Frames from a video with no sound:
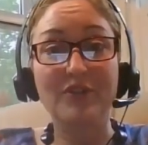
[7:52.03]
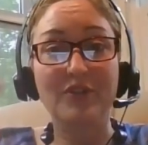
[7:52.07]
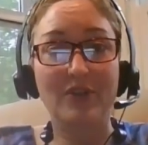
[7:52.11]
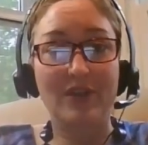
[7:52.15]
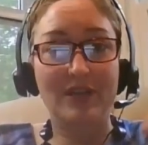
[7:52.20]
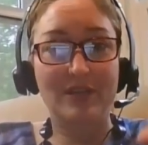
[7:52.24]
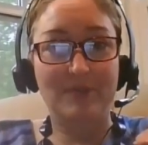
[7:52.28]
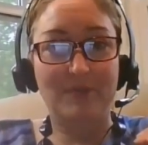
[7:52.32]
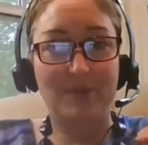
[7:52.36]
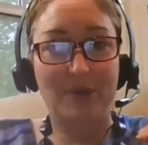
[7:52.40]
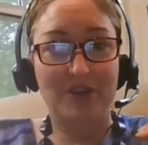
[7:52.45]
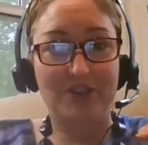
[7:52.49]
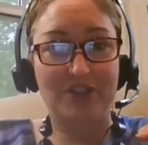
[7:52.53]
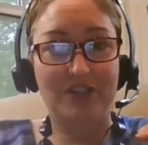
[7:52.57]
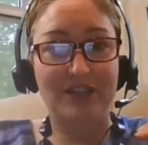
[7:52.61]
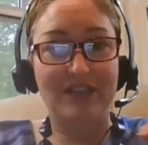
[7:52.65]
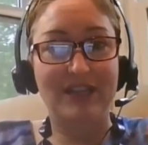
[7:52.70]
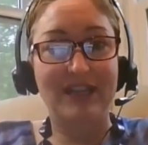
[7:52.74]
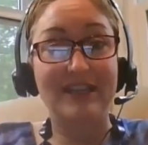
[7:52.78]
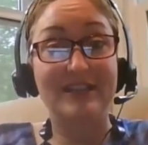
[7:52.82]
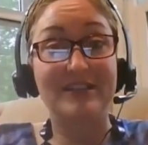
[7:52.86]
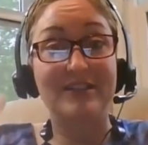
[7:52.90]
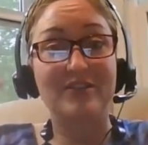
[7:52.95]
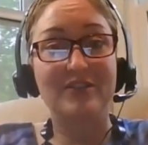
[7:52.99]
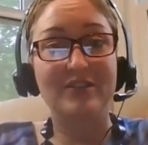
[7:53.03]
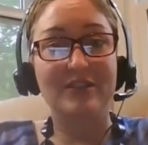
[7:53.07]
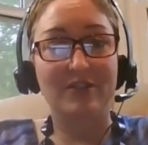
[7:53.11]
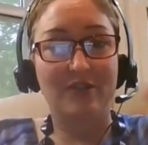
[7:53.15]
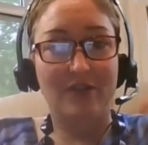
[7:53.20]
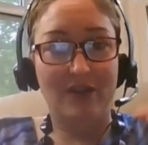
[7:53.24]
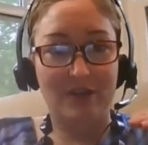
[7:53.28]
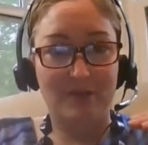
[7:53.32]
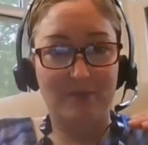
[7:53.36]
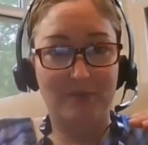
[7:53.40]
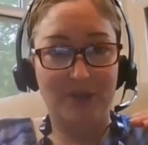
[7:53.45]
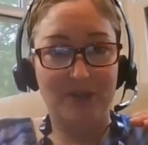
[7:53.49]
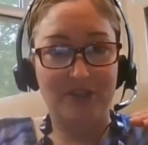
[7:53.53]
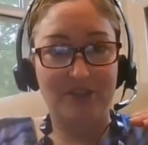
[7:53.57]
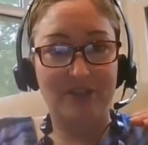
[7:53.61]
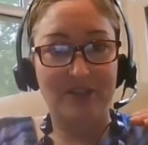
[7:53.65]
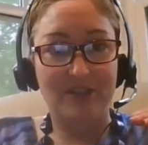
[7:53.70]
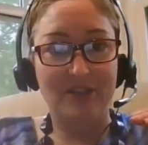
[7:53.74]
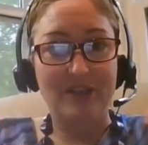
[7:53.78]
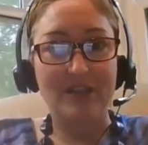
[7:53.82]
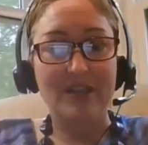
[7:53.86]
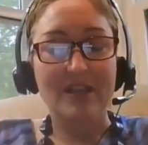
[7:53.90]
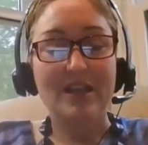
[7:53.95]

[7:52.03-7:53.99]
Great Depression and during the Great Depression,